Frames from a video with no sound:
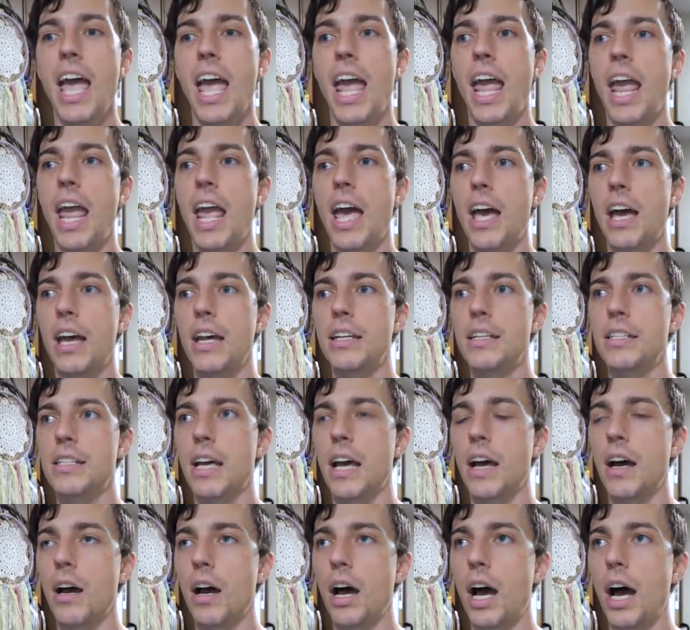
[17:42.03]
And
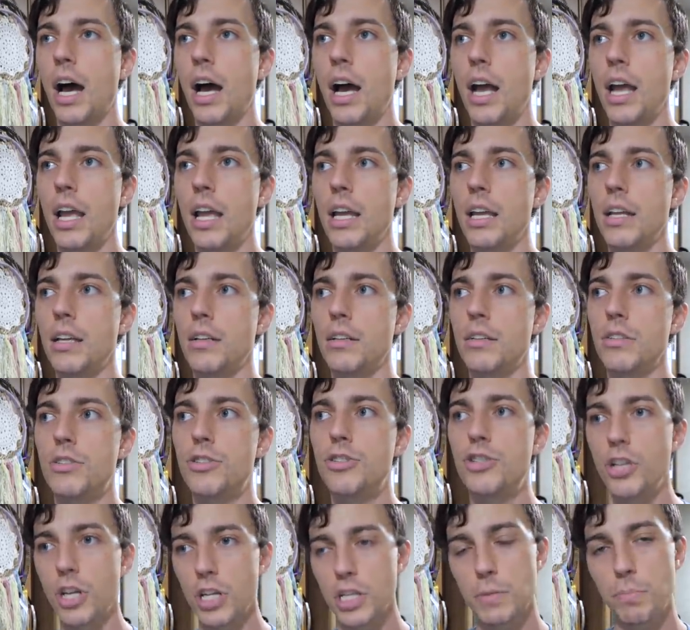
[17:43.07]
I
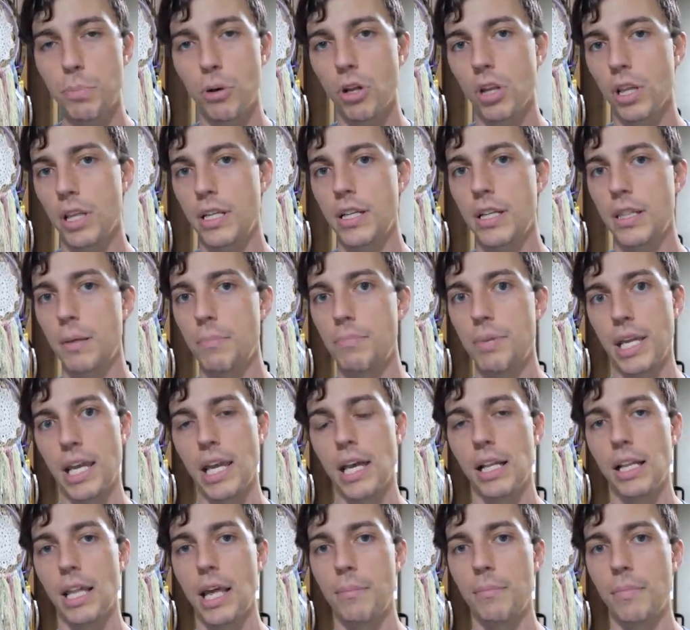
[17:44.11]
just pull into the
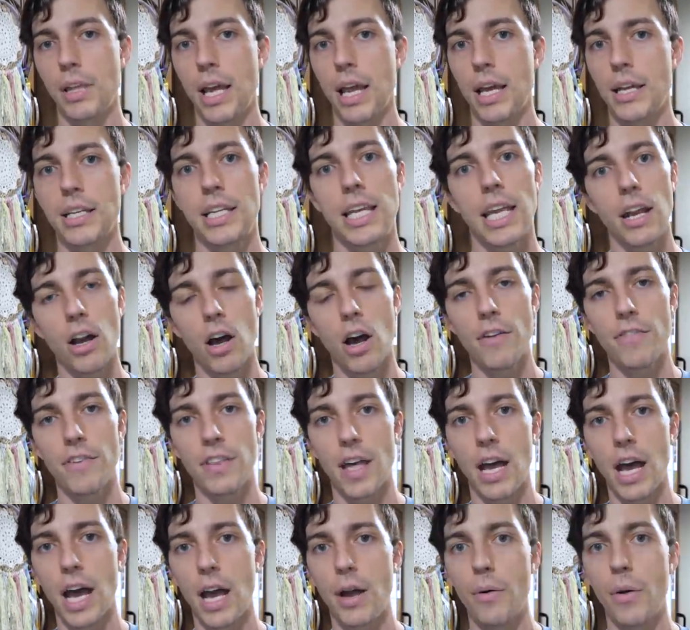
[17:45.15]
BLM land, get off of
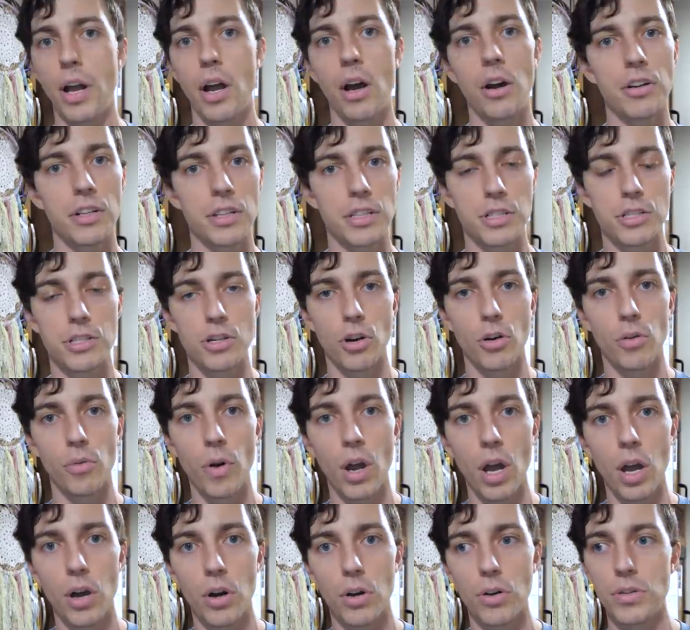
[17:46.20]
the highway onto the dirt
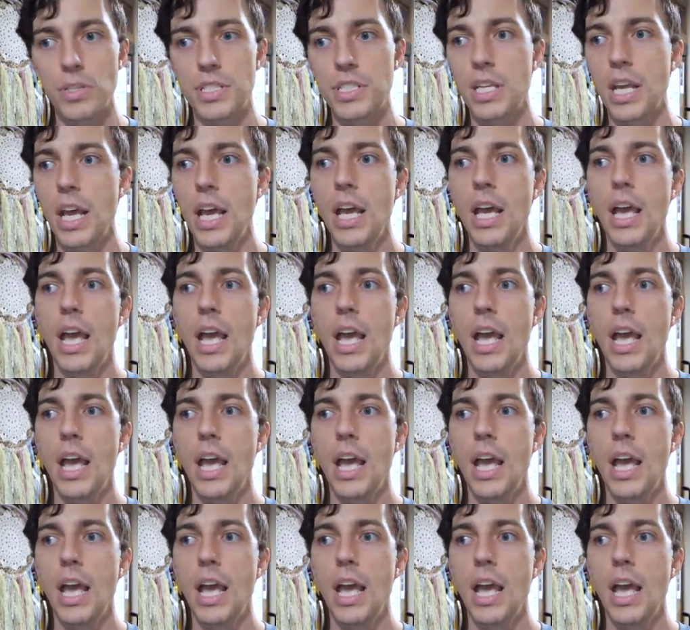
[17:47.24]
roads,